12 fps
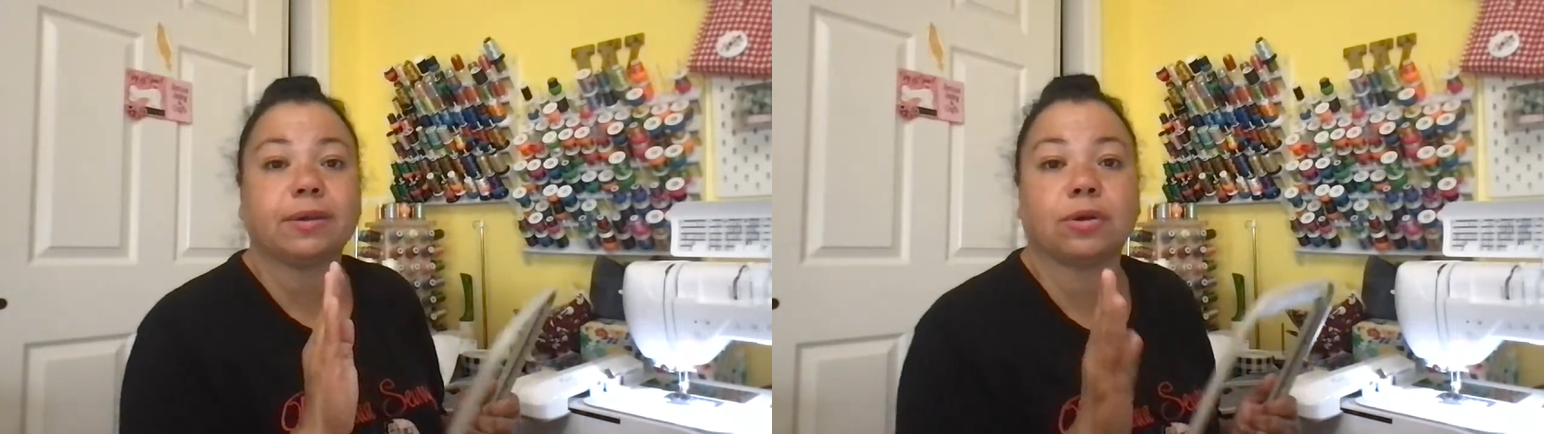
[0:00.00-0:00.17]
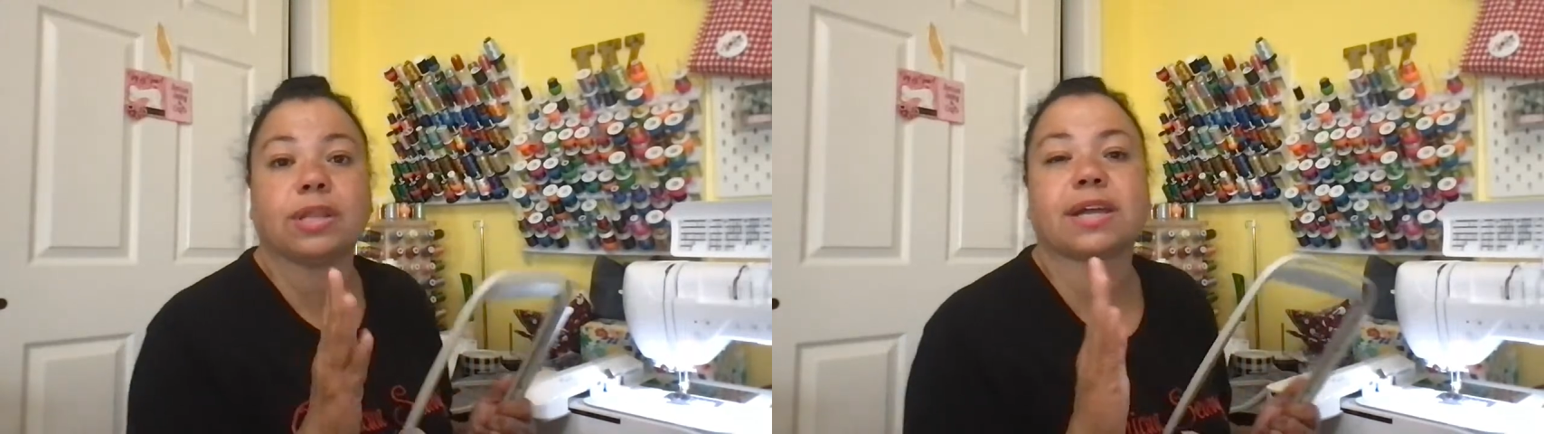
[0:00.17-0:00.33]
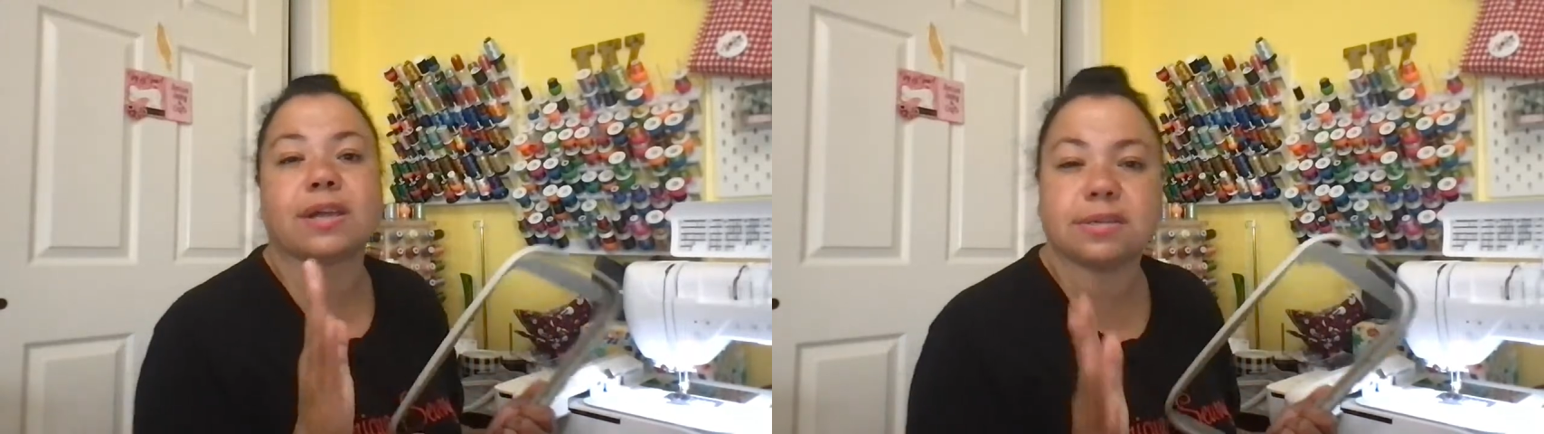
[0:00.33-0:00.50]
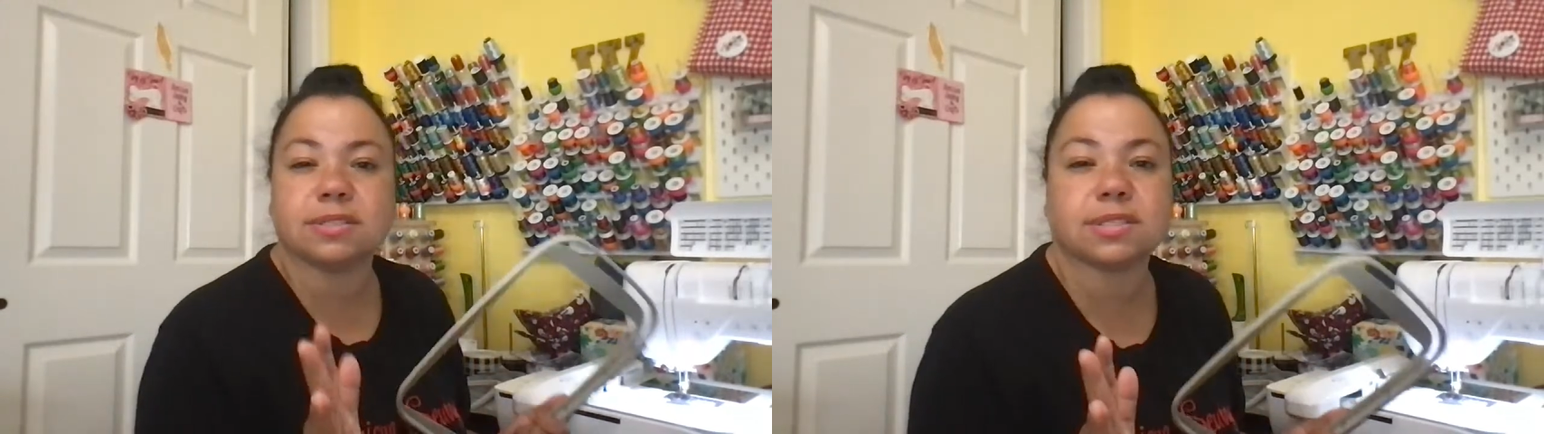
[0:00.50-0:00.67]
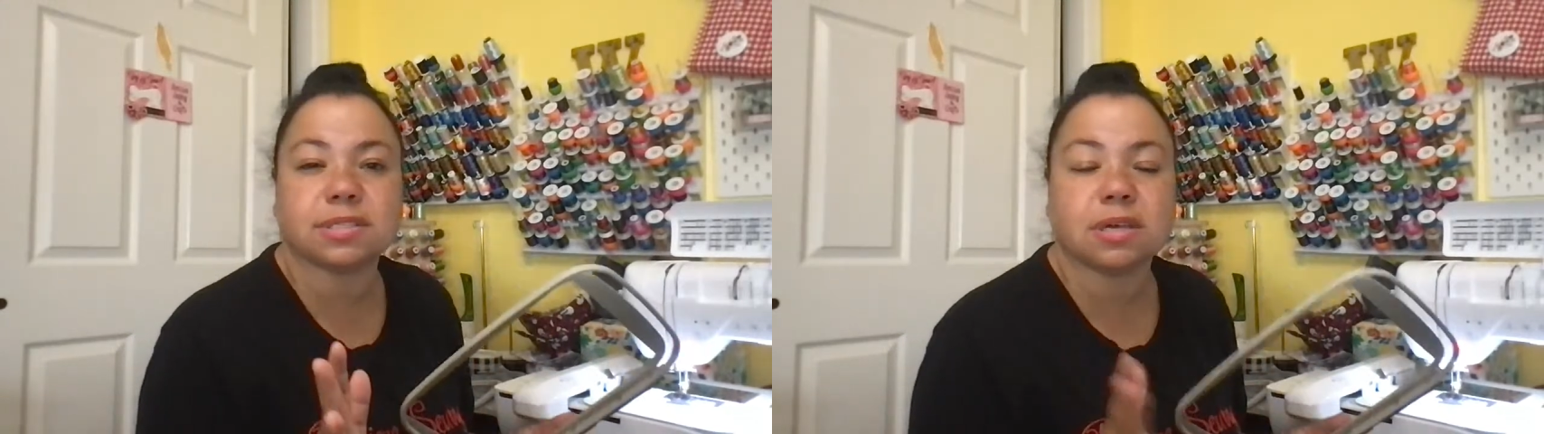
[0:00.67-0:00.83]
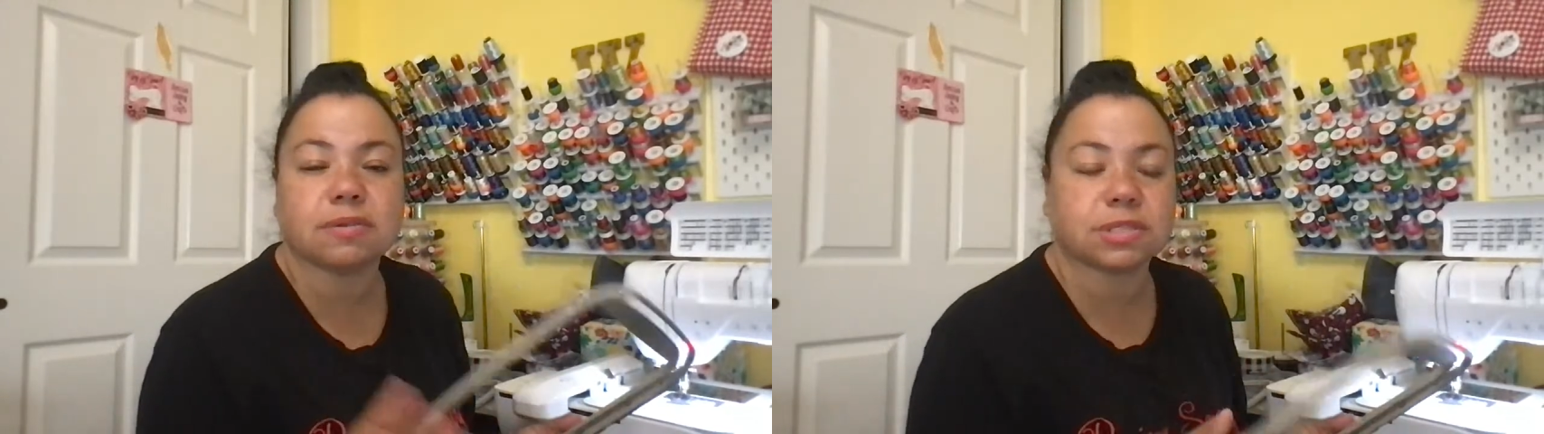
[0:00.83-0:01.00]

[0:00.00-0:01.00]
and all that kind of stuff.